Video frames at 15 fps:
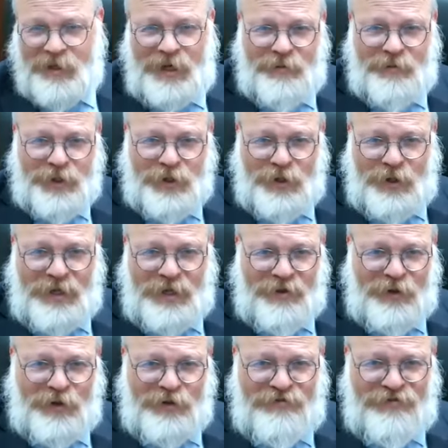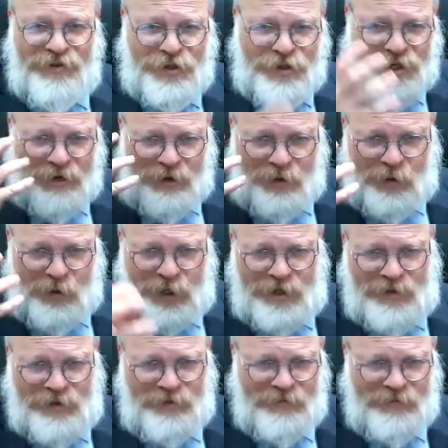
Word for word: God, we should all have a good visionary week